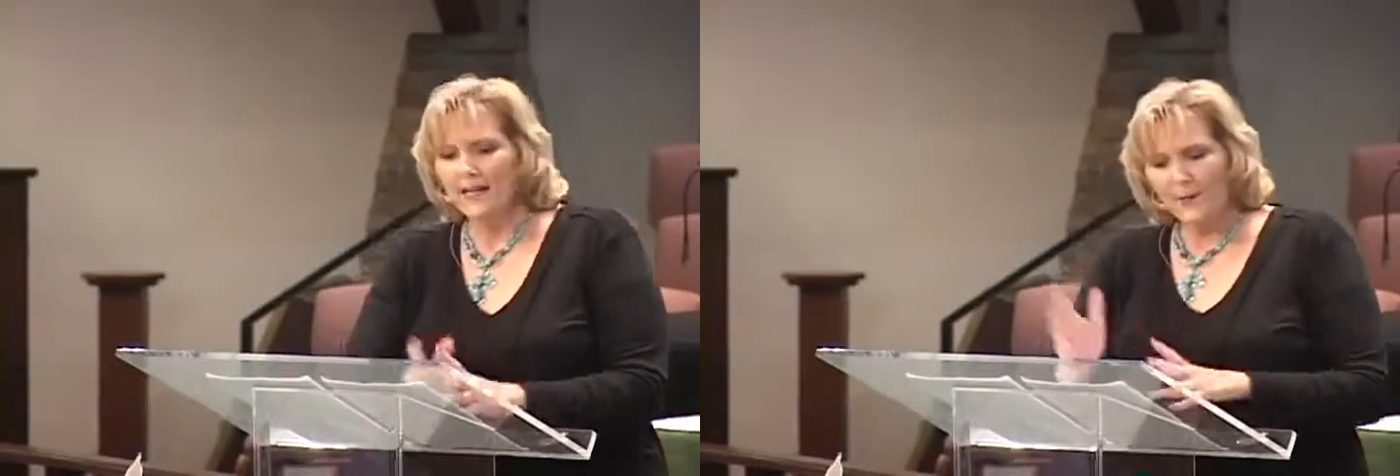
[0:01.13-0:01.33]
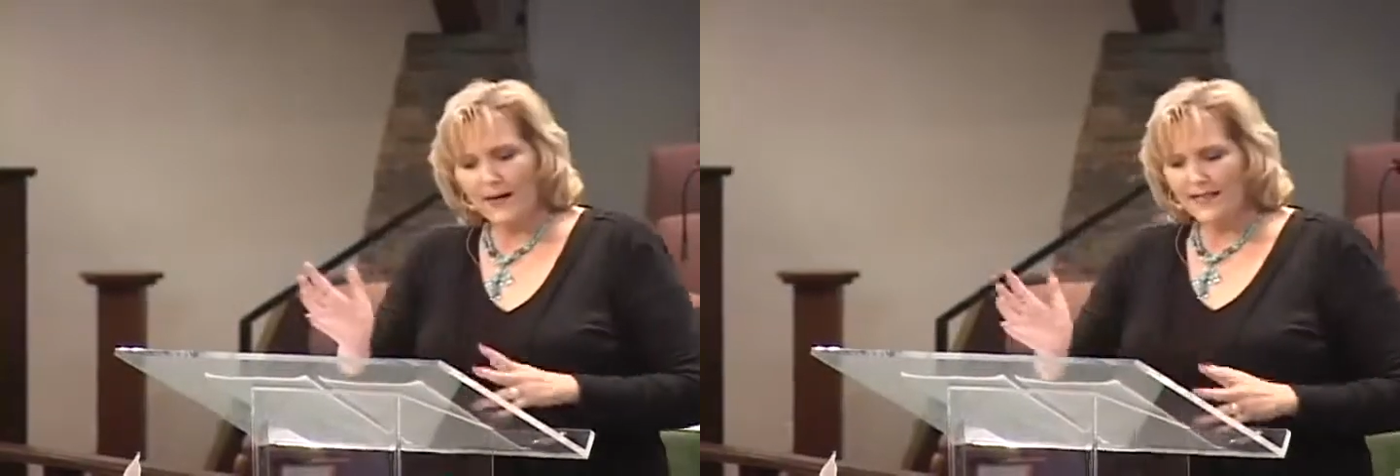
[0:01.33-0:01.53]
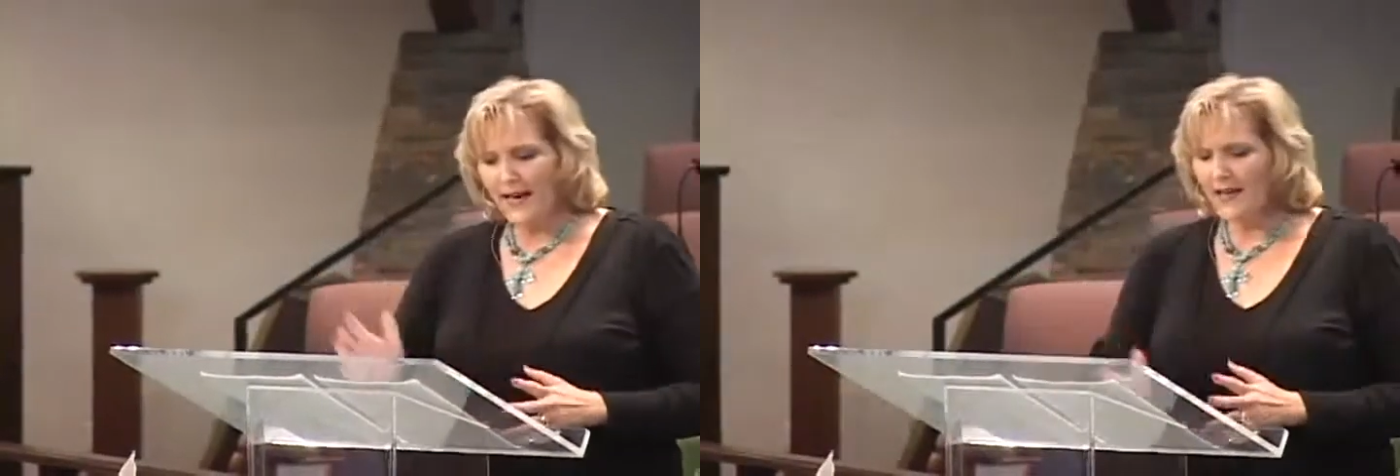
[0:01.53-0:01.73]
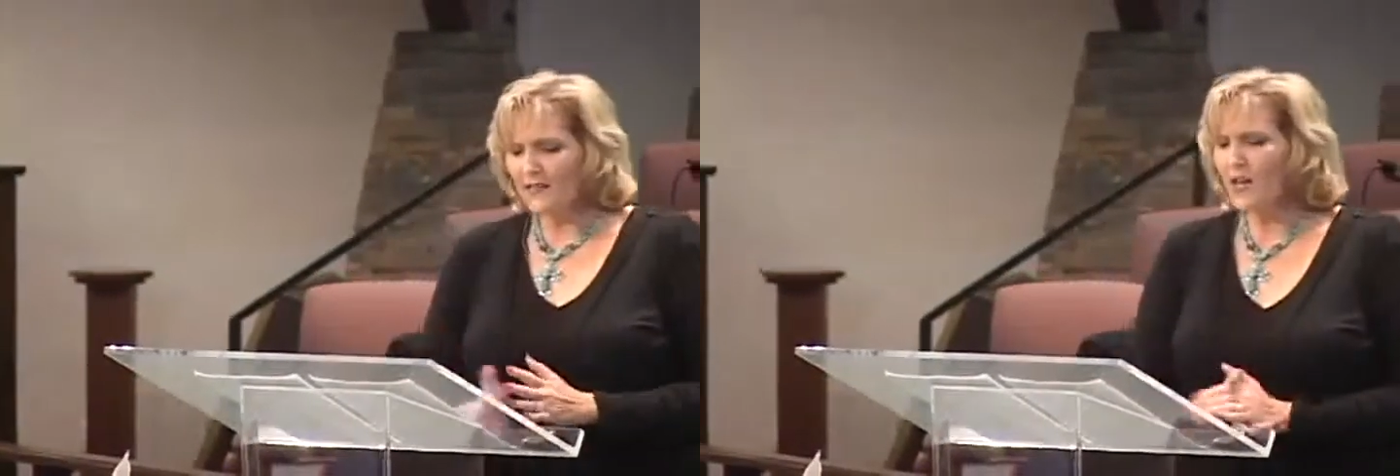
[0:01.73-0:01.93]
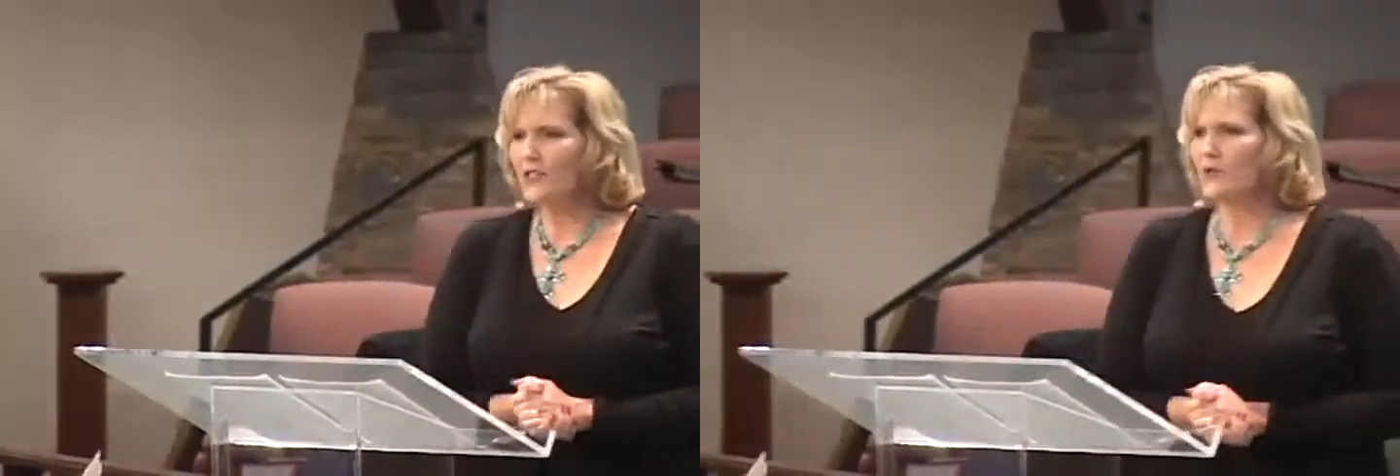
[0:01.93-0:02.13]
Now, my dad
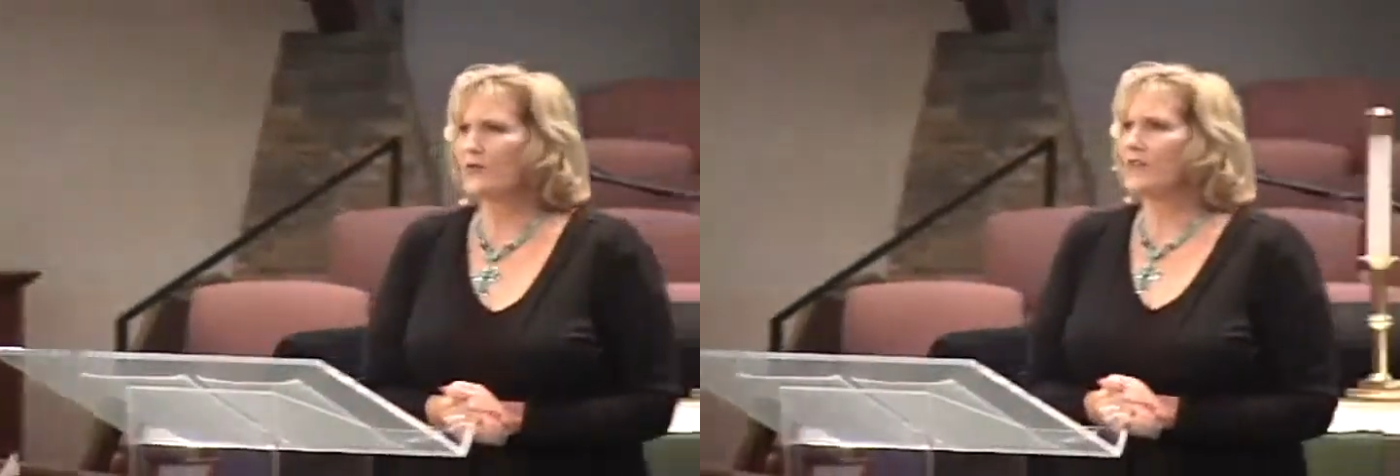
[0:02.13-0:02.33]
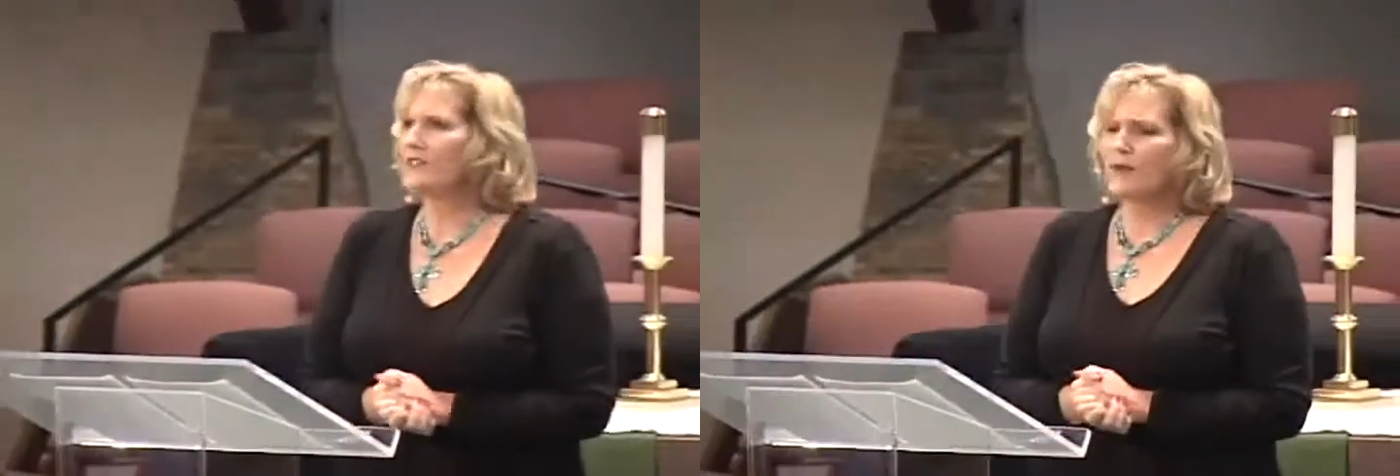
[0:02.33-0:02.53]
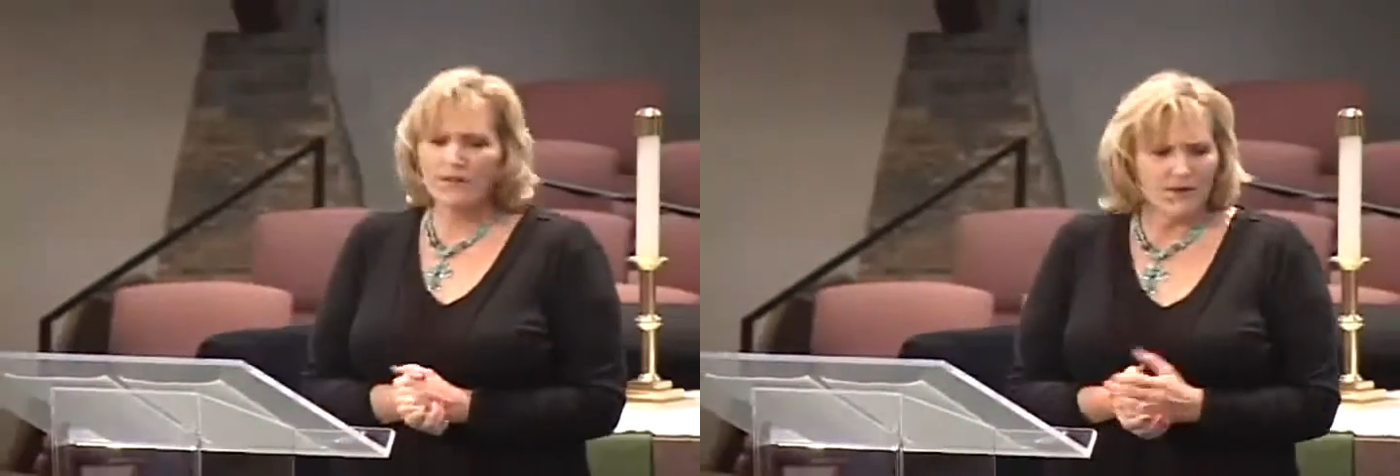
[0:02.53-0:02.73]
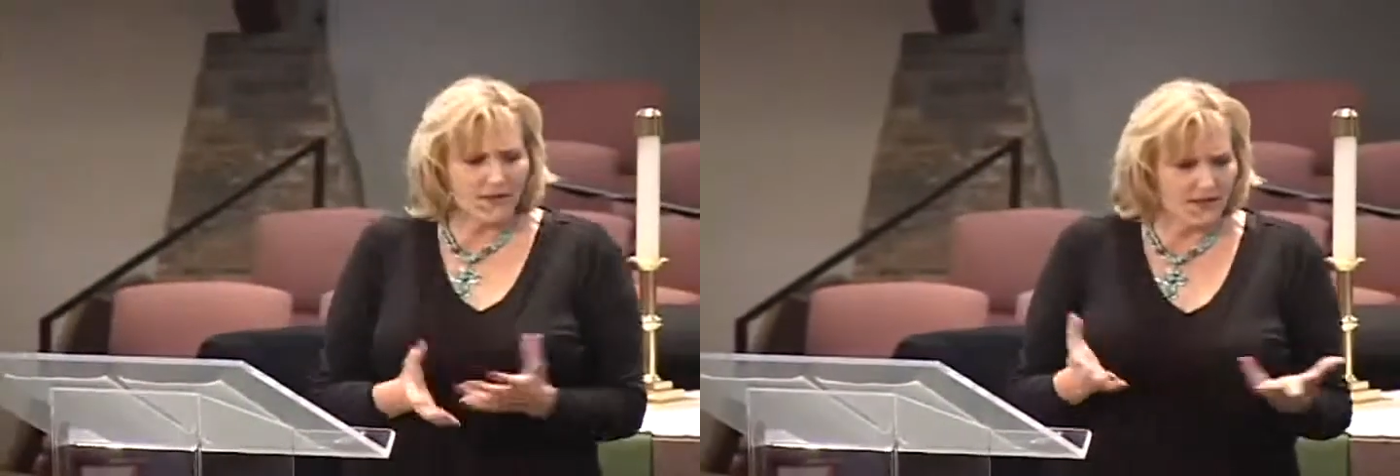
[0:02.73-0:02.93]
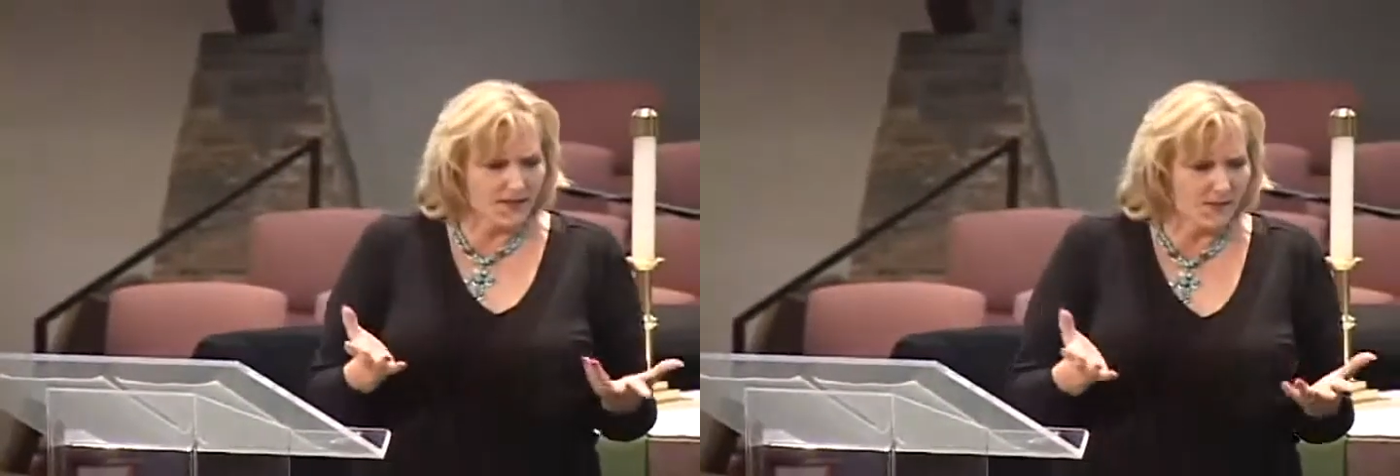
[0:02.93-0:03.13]
has also done some other
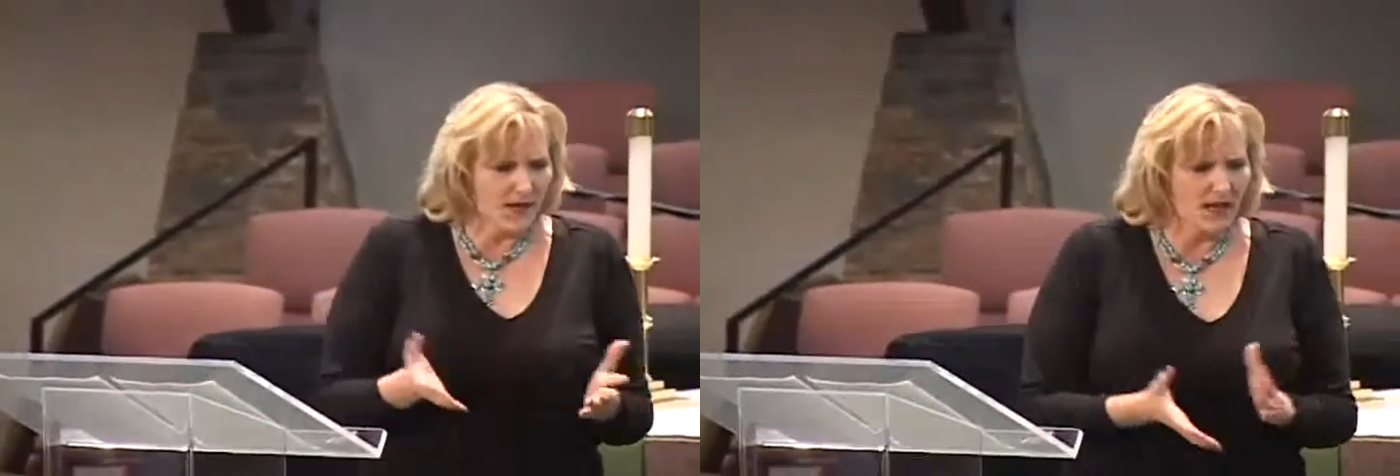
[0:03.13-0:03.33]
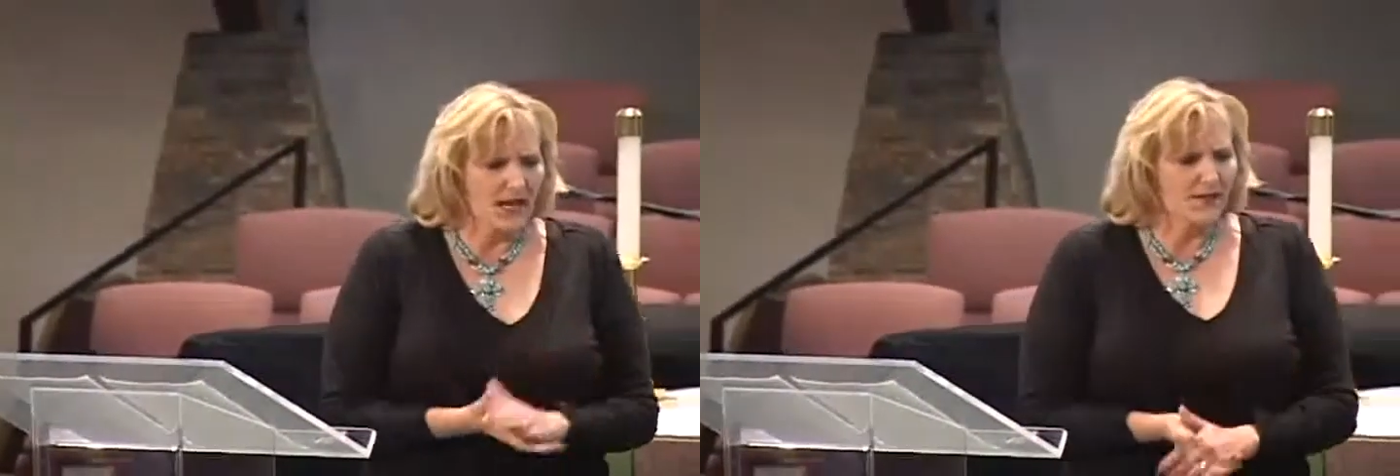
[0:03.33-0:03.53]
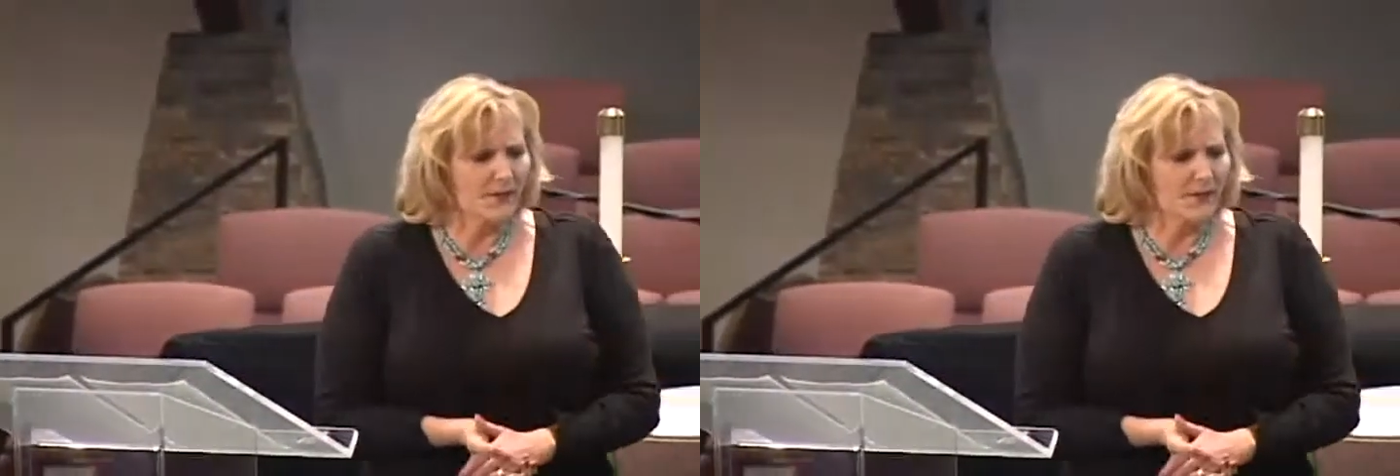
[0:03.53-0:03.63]
things in my life,